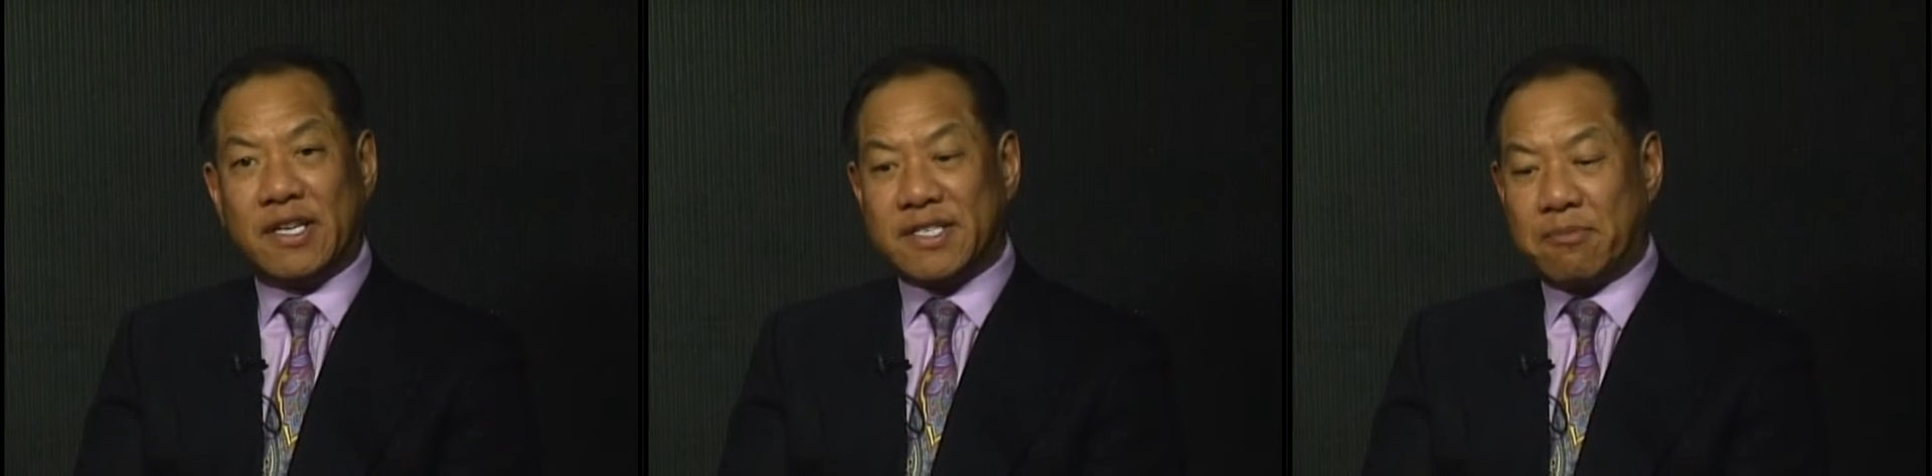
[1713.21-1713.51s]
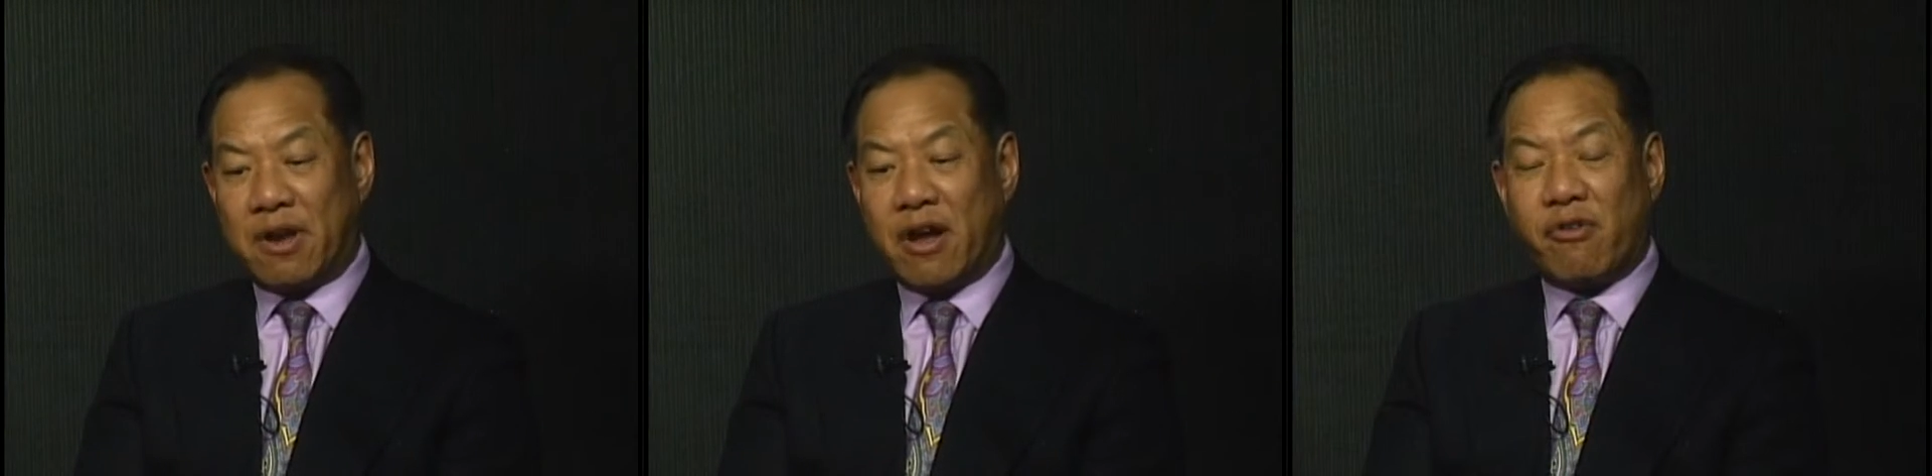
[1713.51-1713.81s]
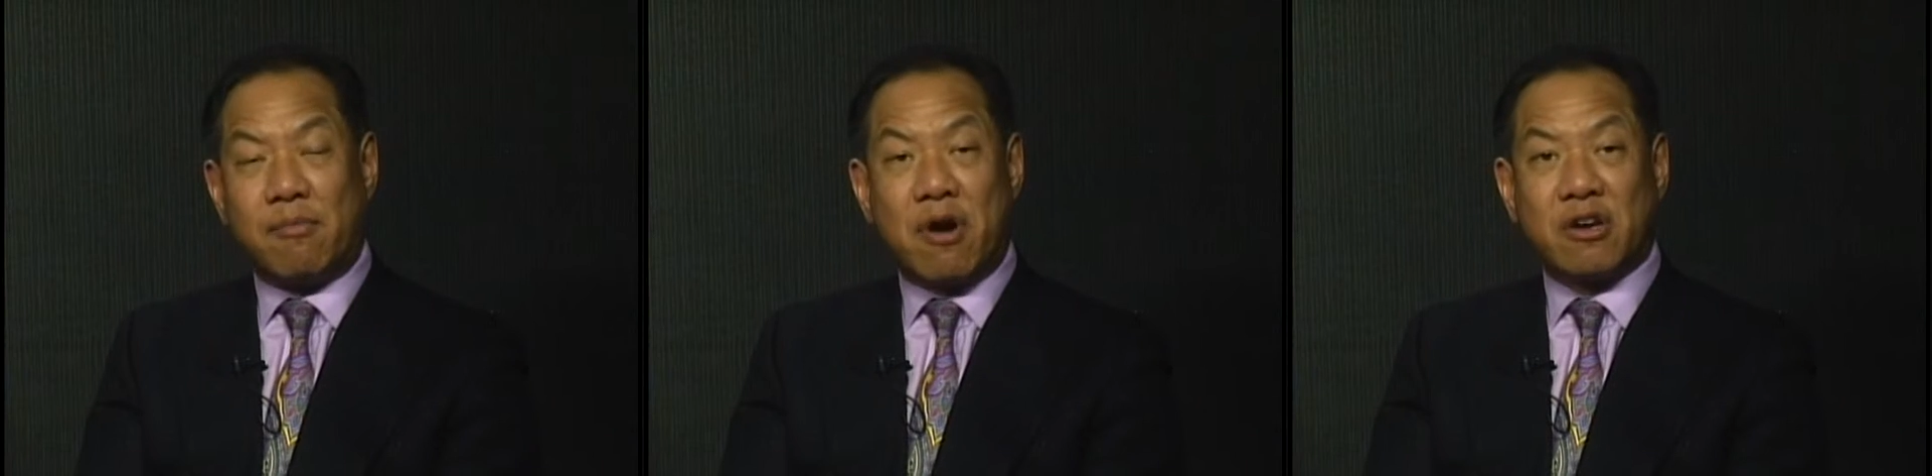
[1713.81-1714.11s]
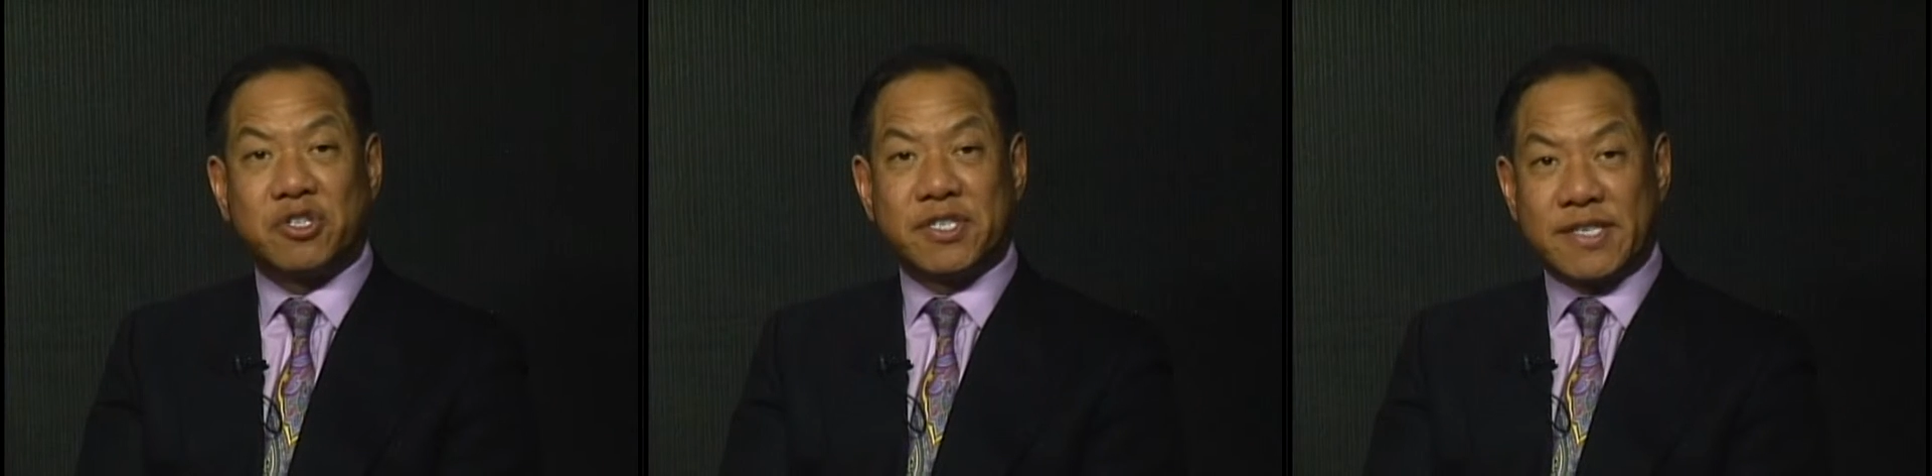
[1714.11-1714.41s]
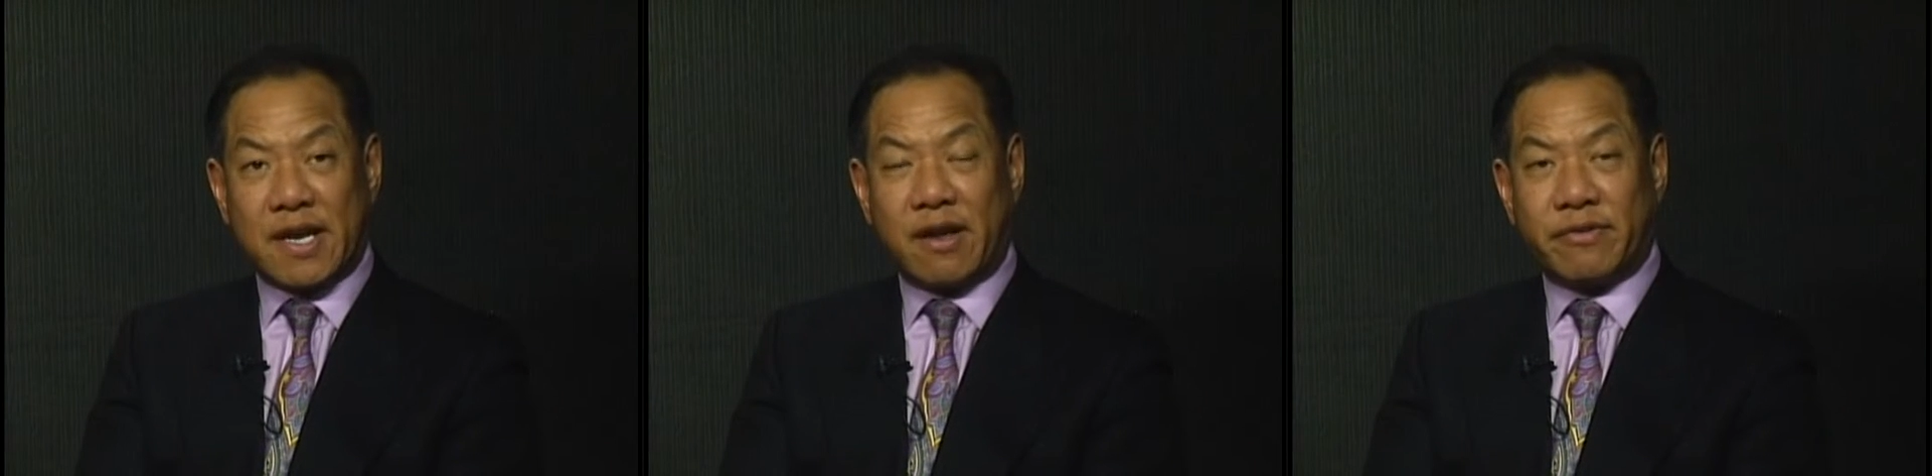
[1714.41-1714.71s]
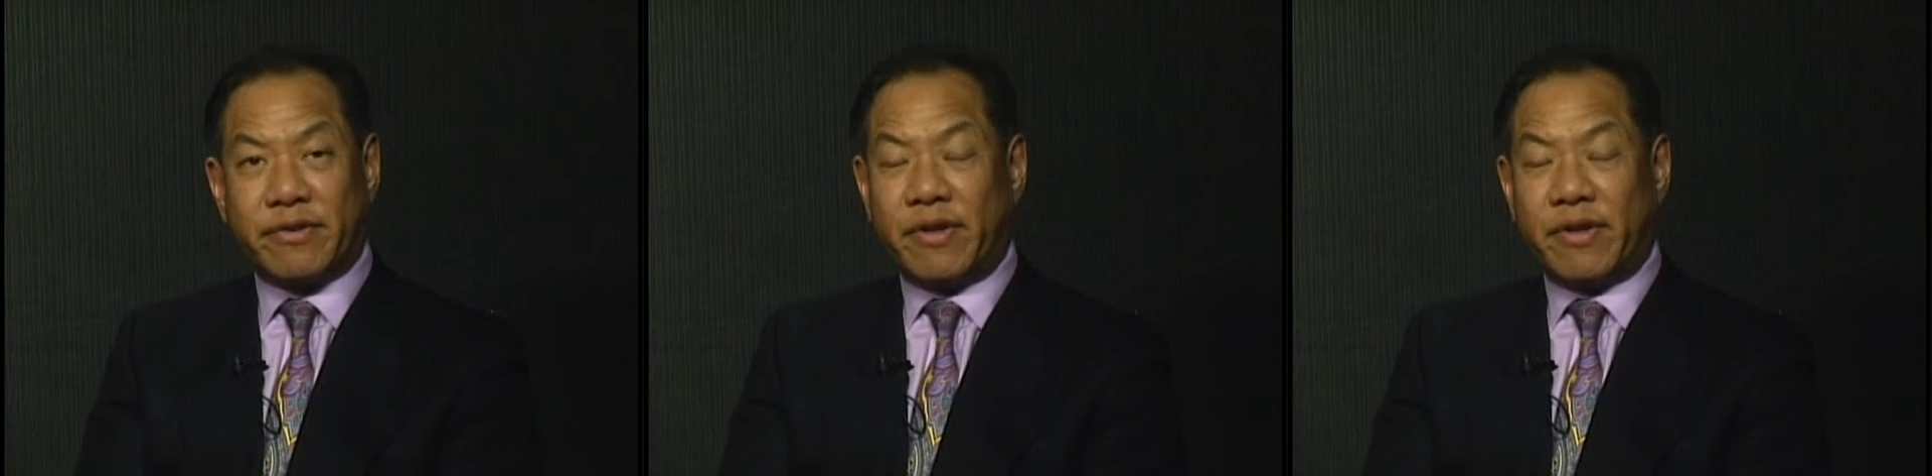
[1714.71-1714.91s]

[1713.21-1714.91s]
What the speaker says: seminar on March 2nd